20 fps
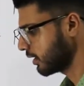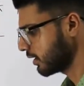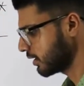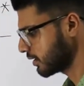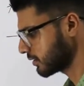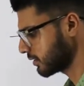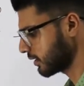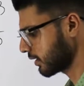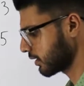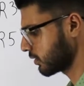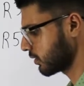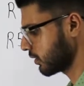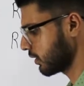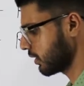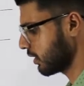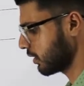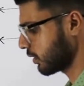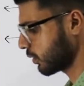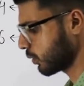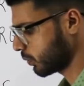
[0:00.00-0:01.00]
It's
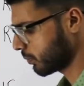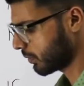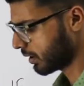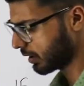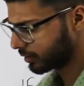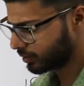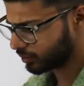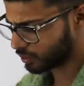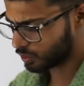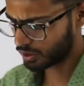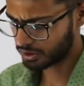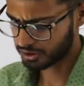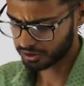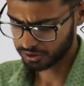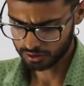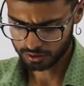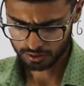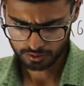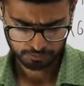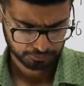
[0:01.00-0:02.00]
actually a 2 marks
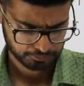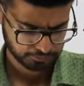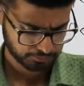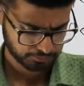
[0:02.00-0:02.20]
question.